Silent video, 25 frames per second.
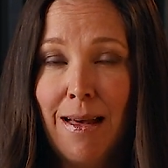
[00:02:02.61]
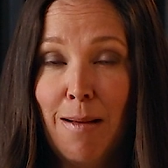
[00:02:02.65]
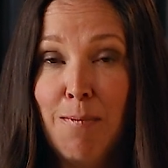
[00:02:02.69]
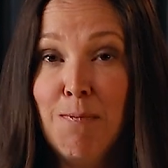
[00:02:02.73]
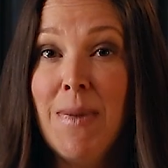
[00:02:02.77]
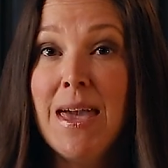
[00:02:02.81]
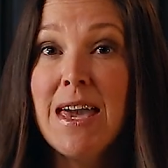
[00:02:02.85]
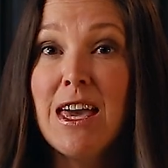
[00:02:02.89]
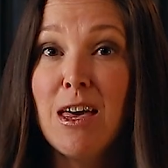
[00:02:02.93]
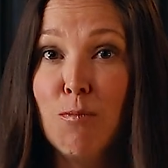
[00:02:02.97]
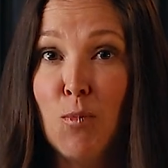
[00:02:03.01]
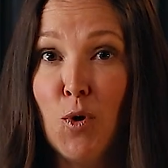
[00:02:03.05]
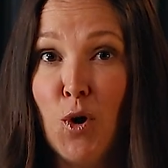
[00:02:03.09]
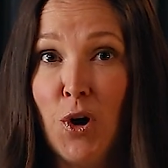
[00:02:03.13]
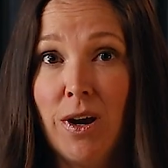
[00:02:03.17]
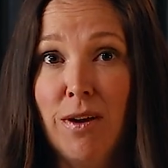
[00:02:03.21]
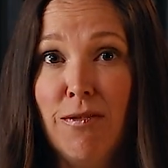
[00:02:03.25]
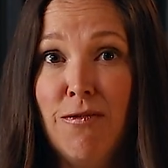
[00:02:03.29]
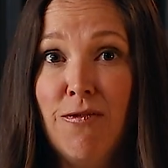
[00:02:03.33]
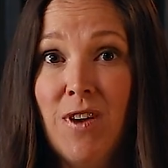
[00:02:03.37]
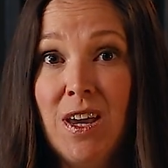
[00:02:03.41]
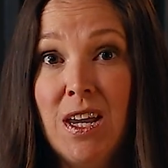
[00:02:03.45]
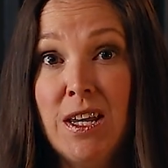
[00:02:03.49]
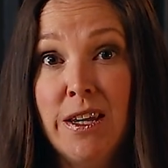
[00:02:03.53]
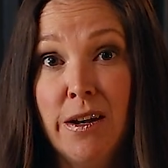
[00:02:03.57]
make it more
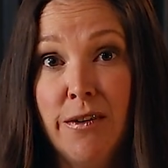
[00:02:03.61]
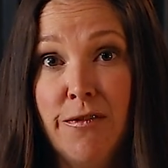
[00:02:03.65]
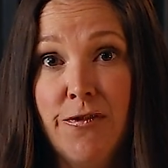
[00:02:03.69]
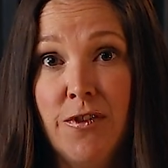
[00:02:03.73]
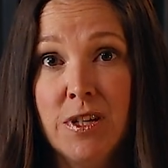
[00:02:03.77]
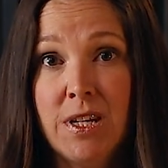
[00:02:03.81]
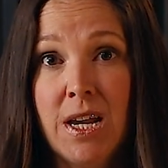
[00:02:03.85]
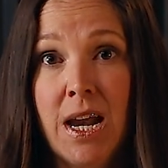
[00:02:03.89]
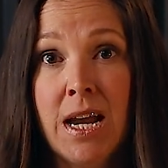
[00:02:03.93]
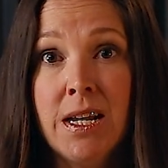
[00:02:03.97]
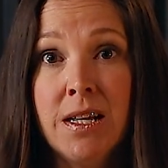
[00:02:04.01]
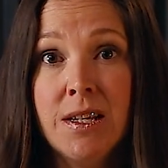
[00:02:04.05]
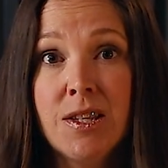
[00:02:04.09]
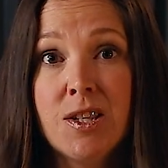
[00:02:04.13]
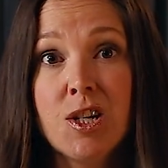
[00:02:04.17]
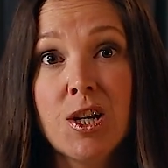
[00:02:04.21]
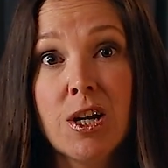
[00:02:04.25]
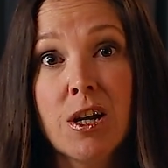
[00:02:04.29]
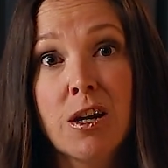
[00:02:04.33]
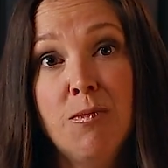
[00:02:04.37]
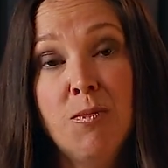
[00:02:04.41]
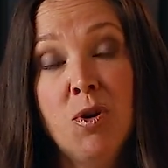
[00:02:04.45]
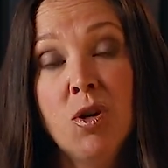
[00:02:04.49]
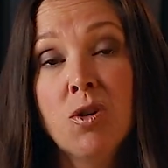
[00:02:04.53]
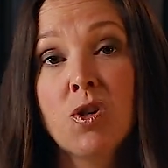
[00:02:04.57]
convenient for tenants
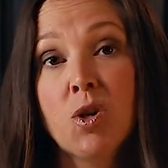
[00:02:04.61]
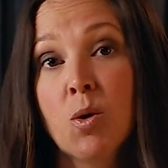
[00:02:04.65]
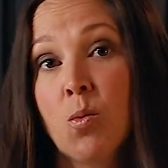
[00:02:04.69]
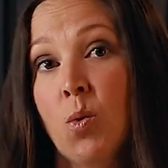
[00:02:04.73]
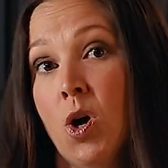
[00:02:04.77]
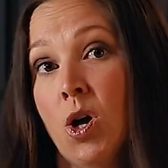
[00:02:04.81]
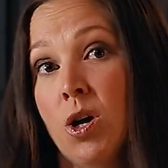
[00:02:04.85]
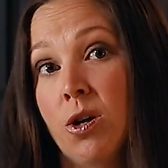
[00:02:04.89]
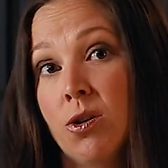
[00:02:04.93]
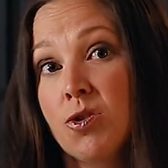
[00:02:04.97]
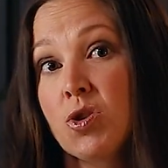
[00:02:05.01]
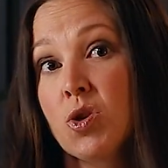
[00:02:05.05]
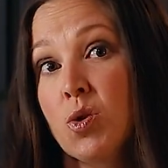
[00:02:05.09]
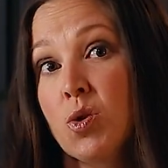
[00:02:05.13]
to commute to work or